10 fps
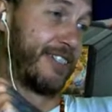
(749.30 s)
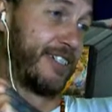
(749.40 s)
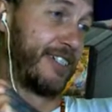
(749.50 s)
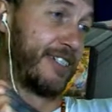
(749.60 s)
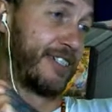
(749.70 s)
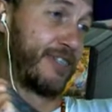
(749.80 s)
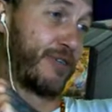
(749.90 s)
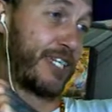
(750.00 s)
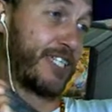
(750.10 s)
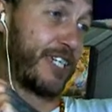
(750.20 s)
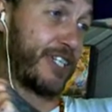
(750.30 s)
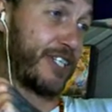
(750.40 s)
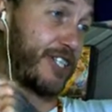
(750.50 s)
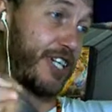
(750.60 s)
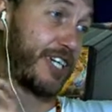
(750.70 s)
So when he sees the
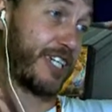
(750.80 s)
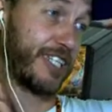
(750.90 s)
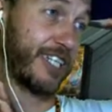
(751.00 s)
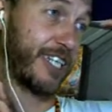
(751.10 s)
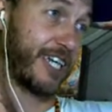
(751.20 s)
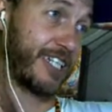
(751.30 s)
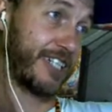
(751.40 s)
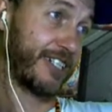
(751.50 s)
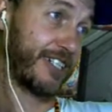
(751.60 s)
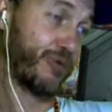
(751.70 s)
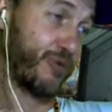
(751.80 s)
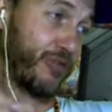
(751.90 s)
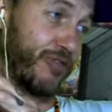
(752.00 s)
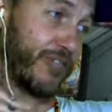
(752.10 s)
Shahili hit the deck, he's going to remove it.